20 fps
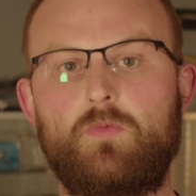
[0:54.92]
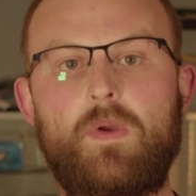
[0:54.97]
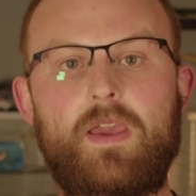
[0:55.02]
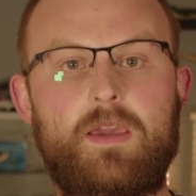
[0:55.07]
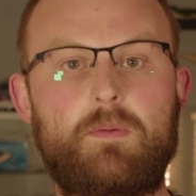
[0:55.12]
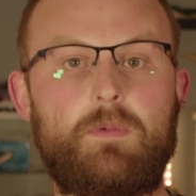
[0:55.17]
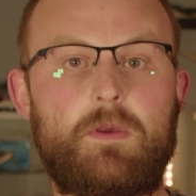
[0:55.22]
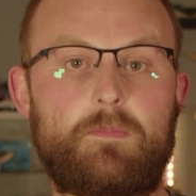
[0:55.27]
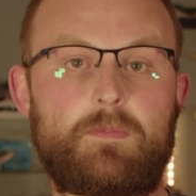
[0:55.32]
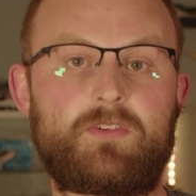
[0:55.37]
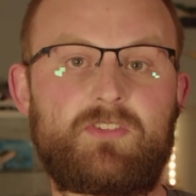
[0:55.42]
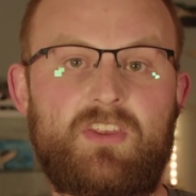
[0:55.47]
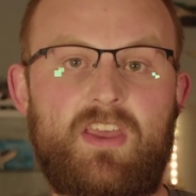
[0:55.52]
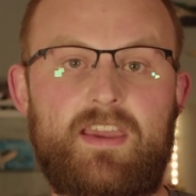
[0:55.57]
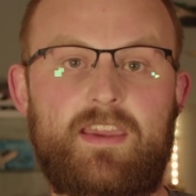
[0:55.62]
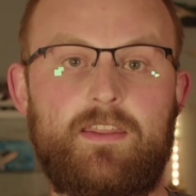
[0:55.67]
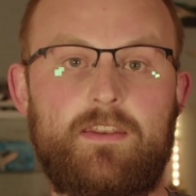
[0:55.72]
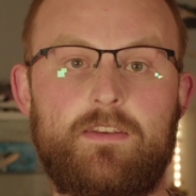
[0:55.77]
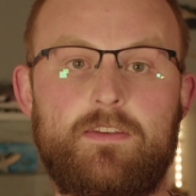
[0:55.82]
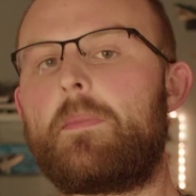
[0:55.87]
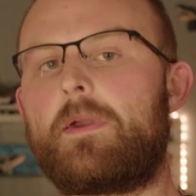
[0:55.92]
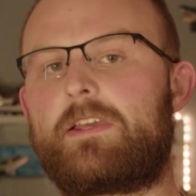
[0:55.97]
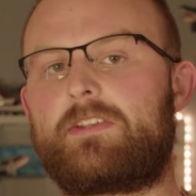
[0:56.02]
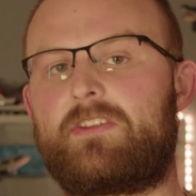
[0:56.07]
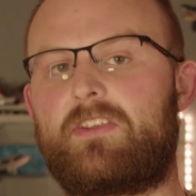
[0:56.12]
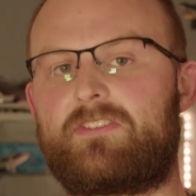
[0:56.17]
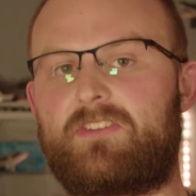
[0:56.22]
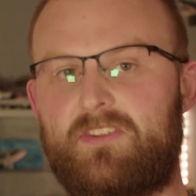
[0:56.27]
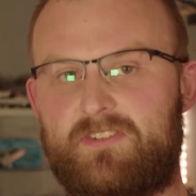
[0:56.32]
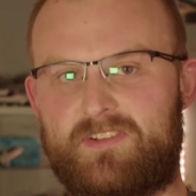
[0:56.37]
megabit per second because
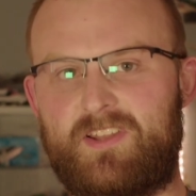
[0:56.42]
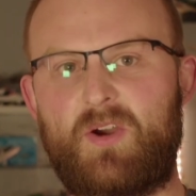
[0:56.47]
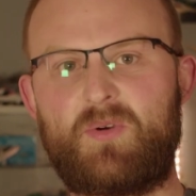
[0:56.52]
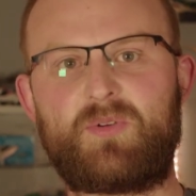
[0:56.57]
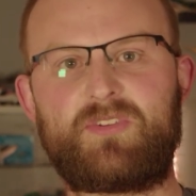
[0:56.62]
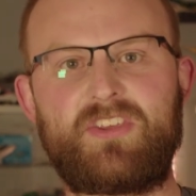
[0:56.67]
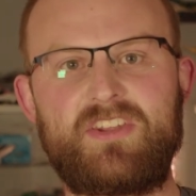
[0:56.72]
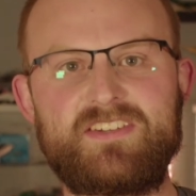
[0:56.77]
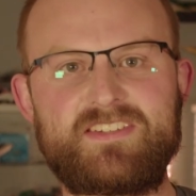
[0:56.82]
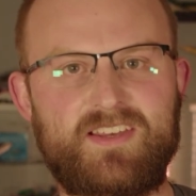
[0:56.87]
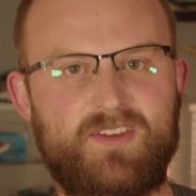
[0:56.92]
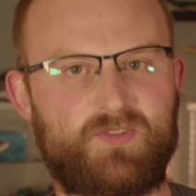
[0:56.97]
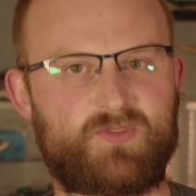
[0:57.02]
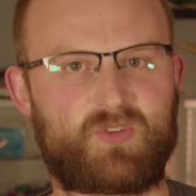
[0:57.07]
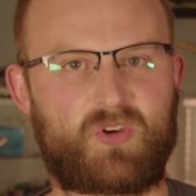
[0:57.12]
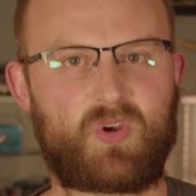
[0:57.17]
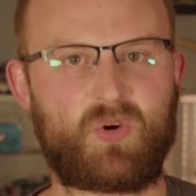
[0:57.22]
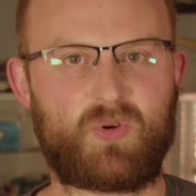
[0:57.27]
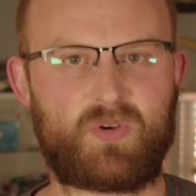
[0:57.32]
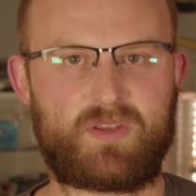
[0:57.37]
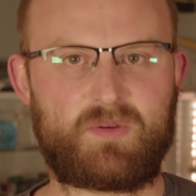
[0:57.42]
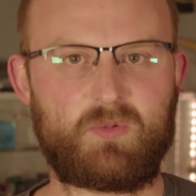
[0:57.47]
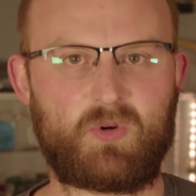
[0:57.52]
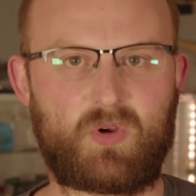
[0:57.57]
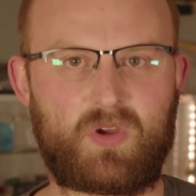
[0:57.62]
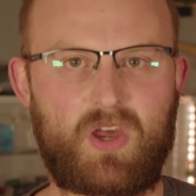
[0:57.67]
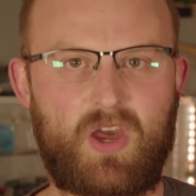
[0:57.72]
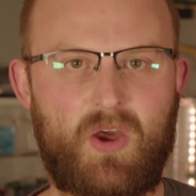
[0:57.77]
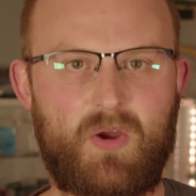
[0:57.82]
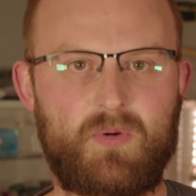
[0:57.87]
it's as low as Intel's recording will
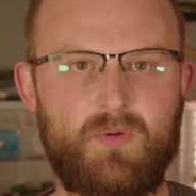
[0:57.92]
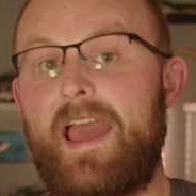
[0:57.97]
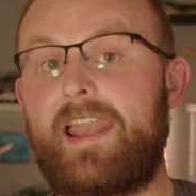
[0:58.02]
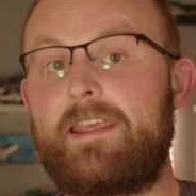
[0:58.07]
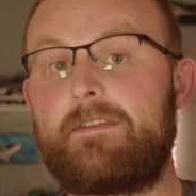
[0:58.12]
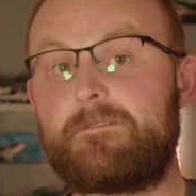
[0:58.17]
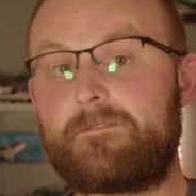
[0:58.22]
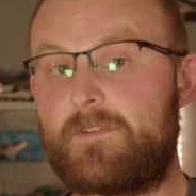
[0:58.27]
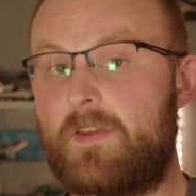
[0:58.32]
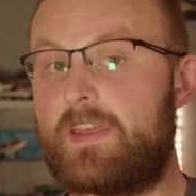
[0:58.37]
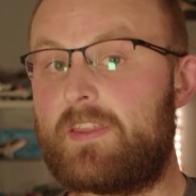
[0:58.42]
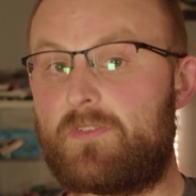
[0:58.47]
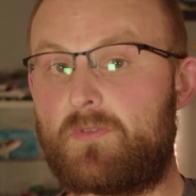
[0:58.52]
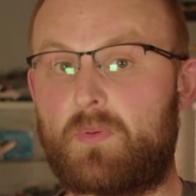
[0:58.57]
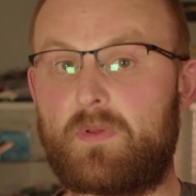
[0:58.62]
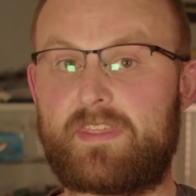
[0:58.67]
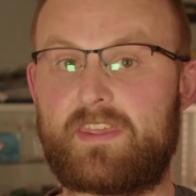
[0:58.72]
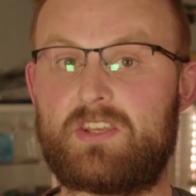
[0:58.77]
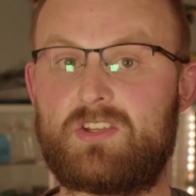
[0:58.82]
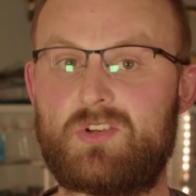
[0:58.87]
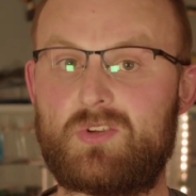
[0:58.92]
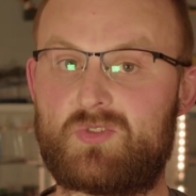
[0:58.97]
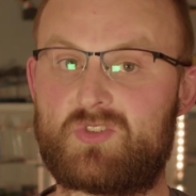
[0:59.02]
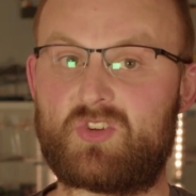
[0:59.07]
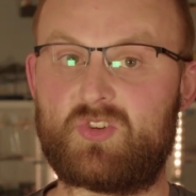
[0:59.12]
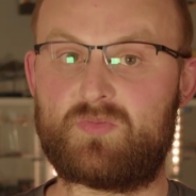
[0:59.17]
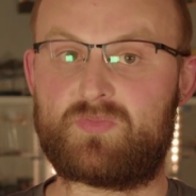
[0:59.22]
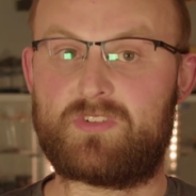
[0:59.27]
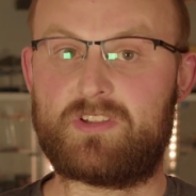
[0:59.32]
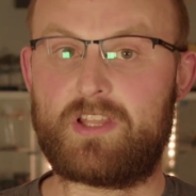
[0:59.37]
go, and it fits within YouTube's